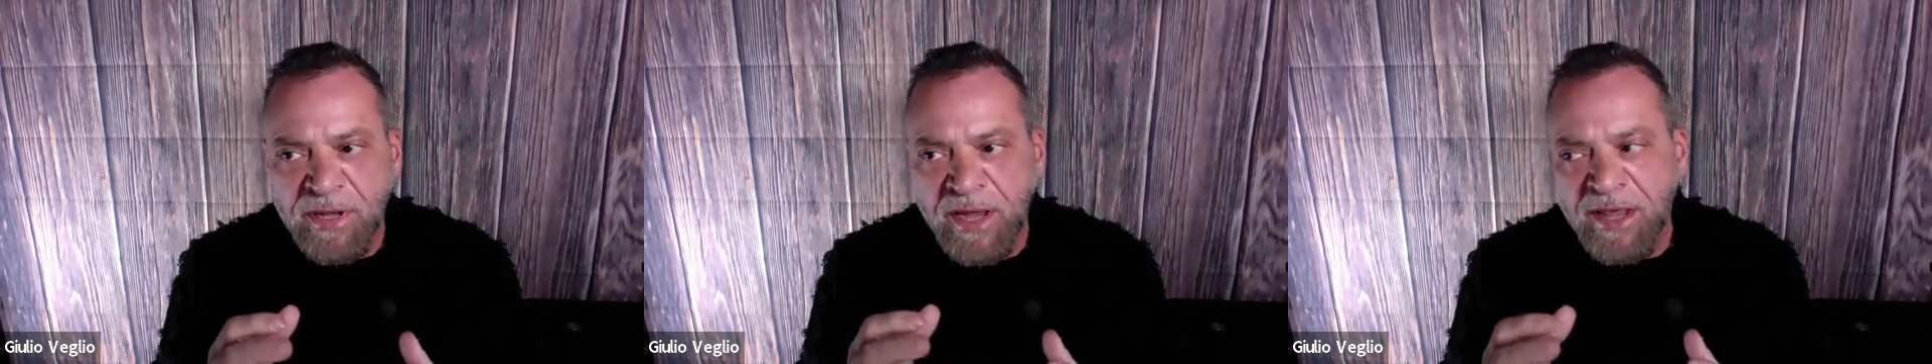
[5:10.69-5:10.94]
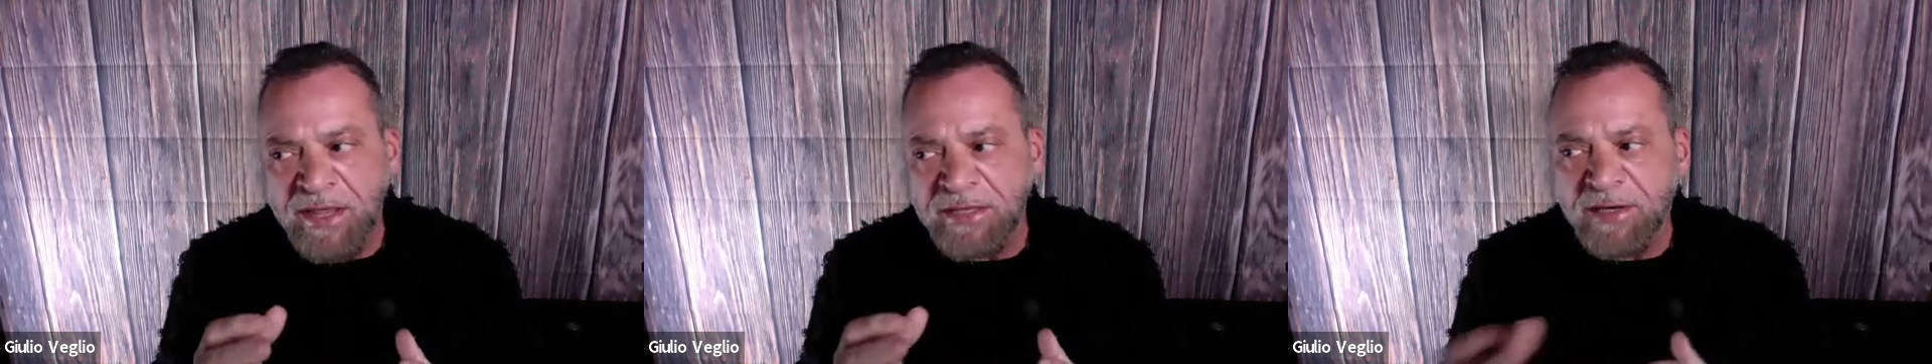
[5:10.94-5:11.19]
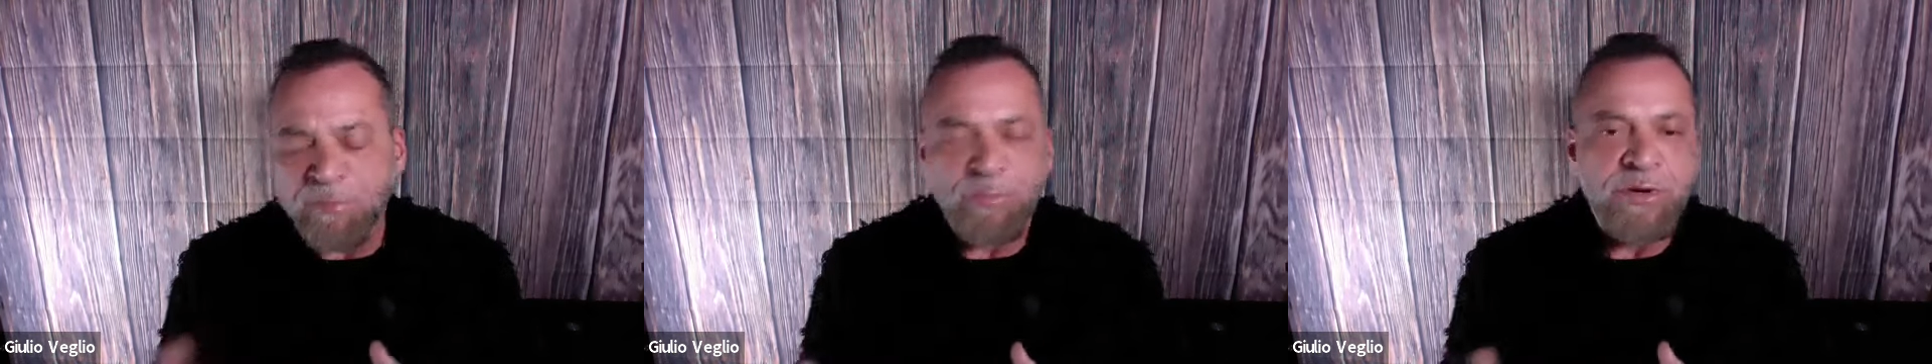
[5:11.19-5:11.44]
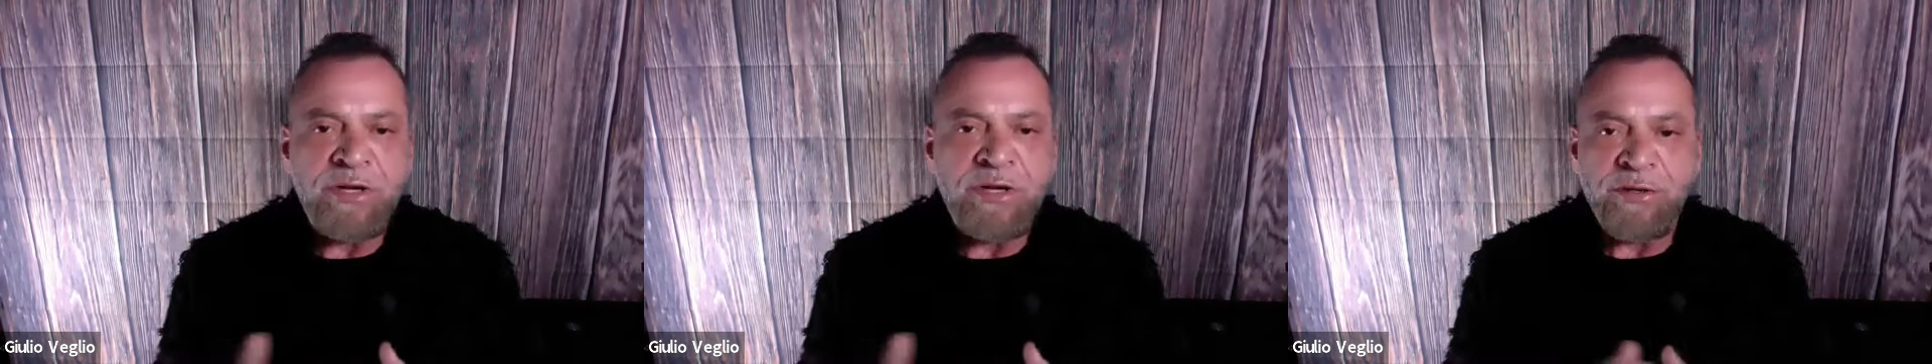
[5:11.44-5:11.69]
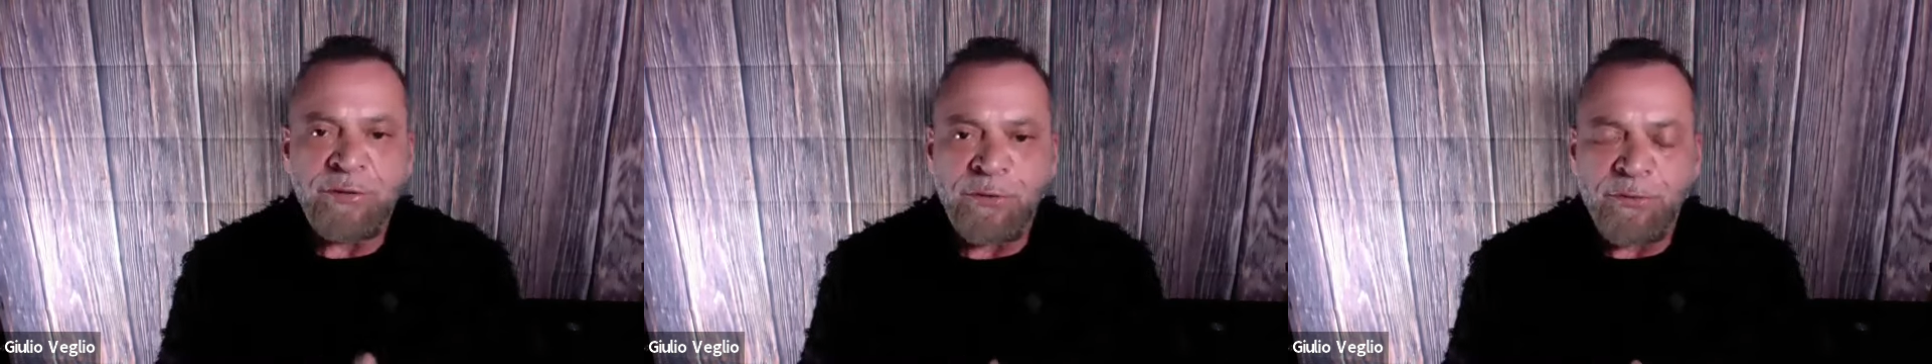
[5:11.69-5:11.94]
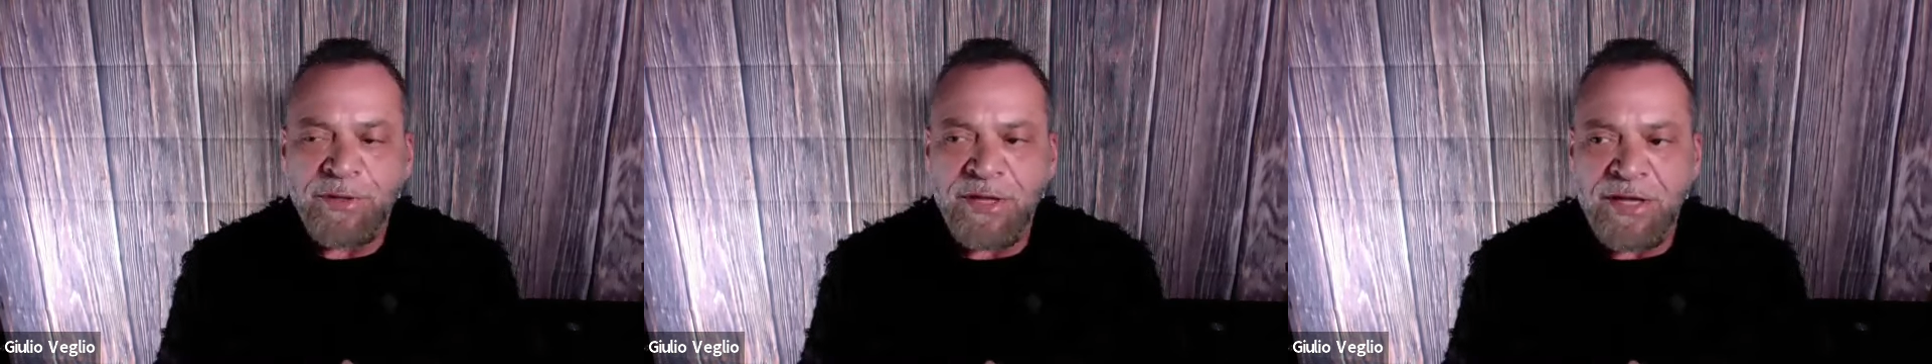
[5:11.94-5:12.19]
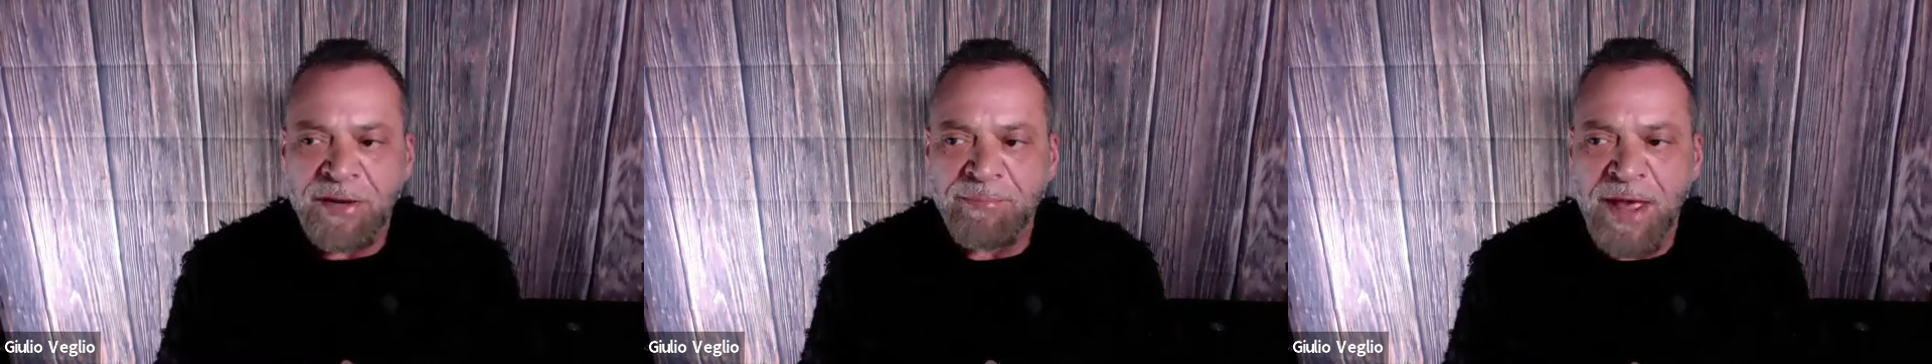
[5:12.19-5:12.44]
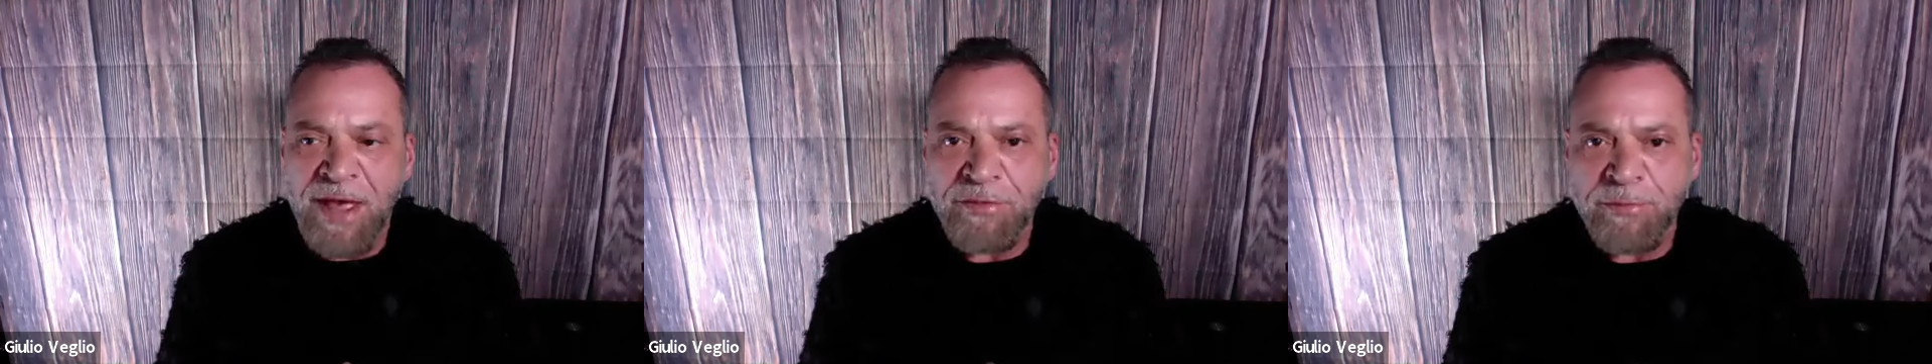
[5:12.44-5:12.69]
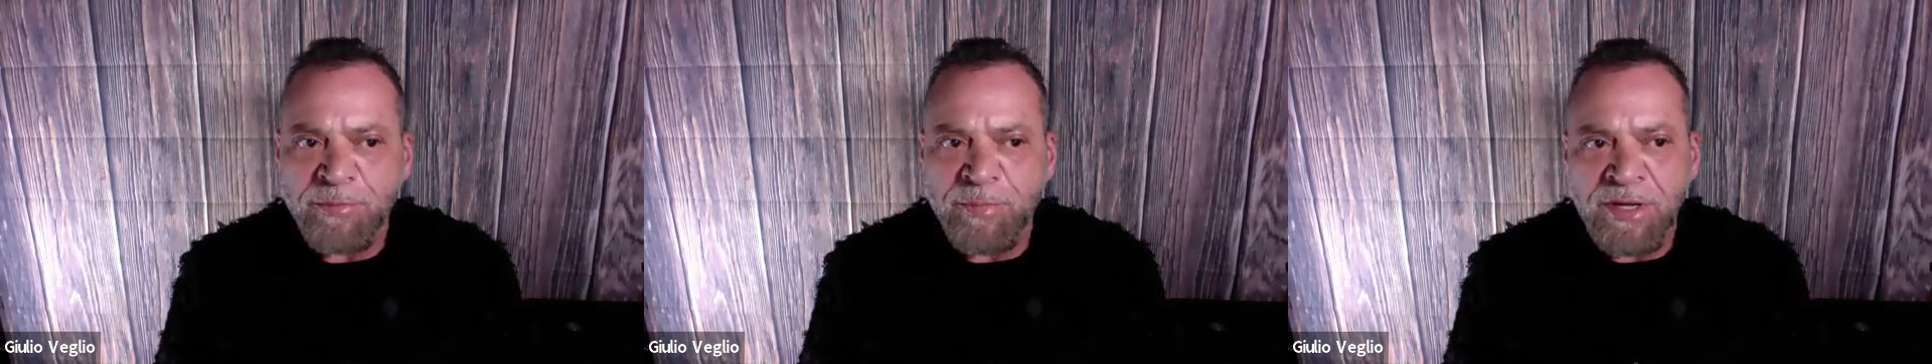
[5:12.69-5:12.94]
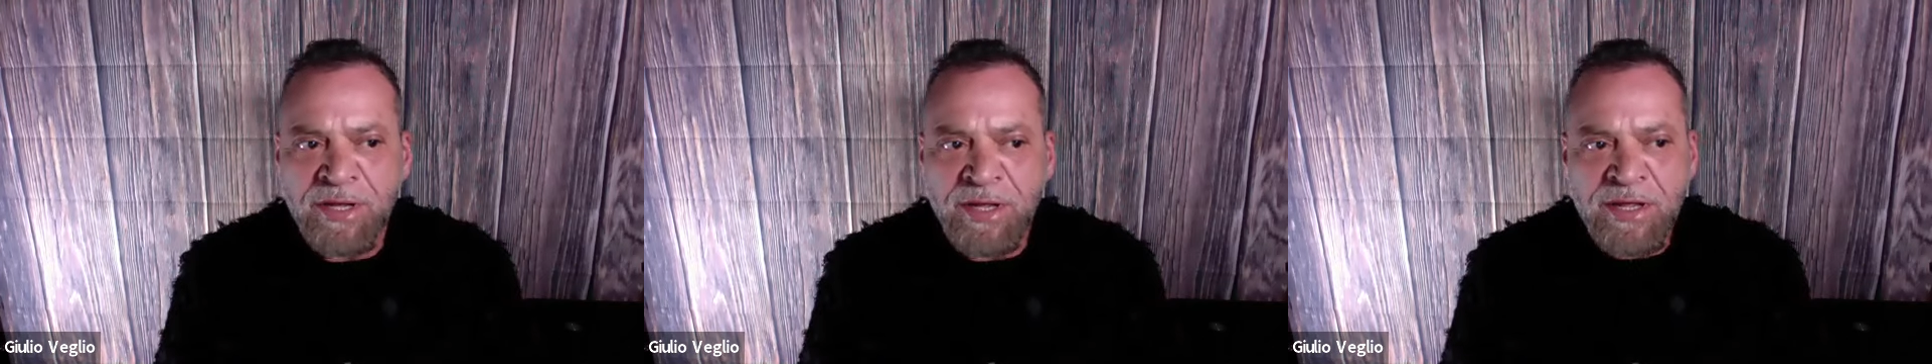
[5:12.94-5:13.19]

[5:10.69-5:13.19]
I ended up reading the whole thing on Matthew, but